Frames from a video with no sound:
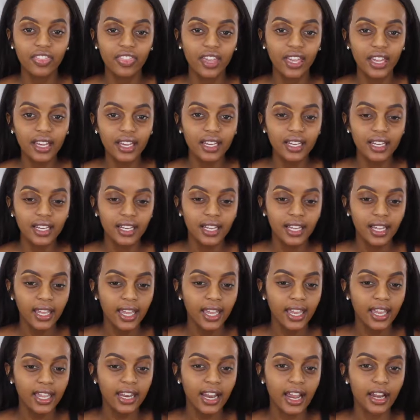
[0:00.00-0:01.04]
thick,
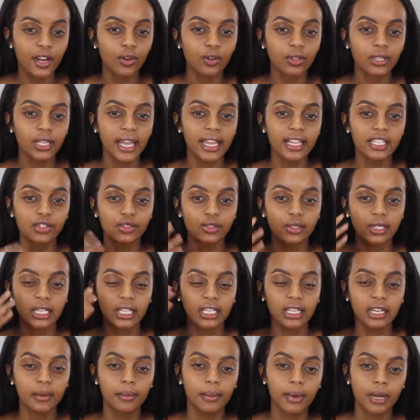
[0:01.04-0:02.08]
and I don't like to
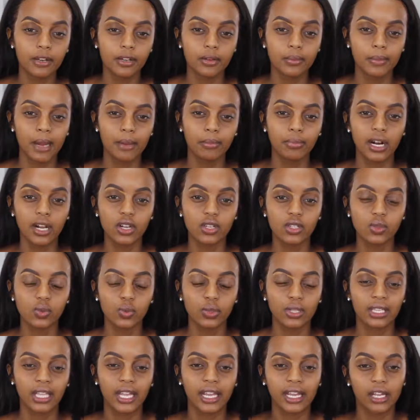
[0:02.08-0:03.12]
clean up under my brows
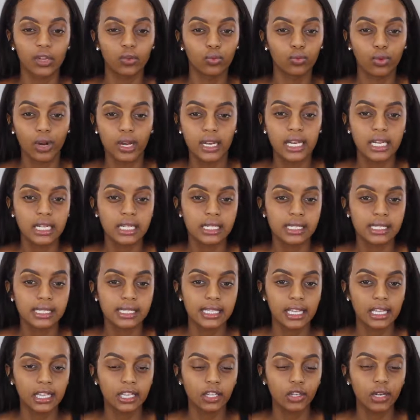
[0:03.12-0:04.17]
with like a runny
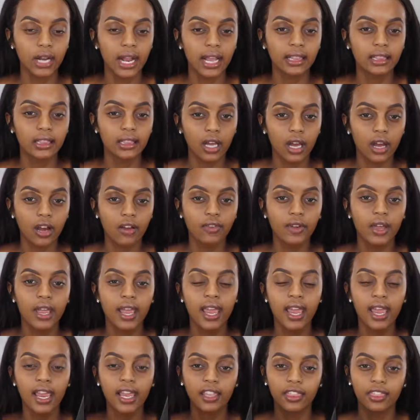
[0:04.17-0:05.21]
concealer. I love
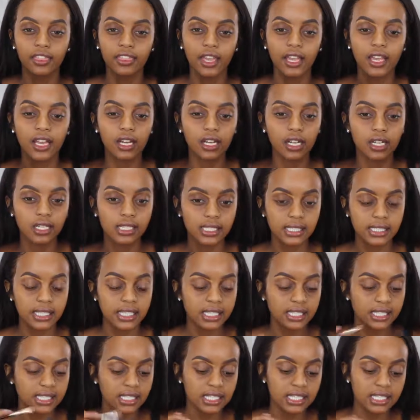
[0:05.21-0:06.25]
a thick
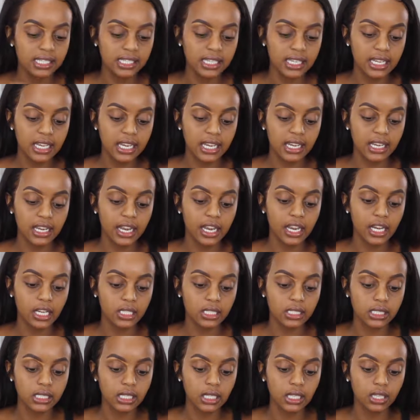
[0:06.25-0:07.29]
consistency in a
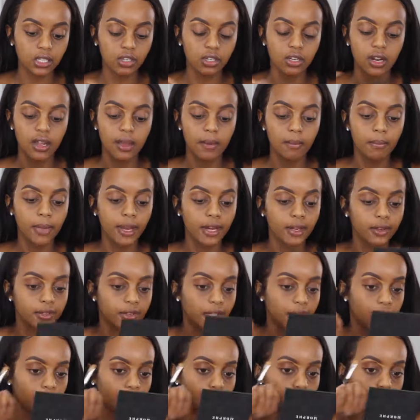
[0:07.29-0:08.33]
concealer better
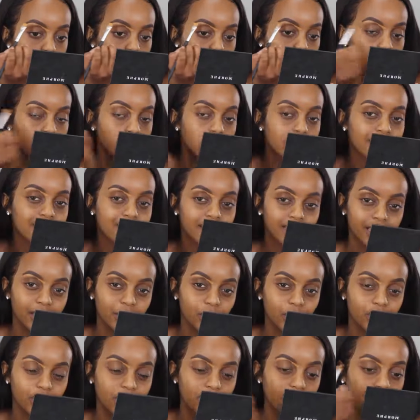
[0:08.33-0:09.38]
than a runny
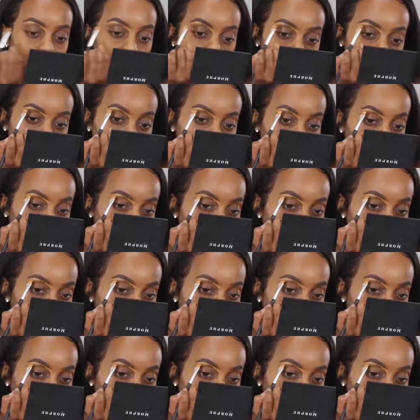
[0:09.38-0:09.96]
liquid kind.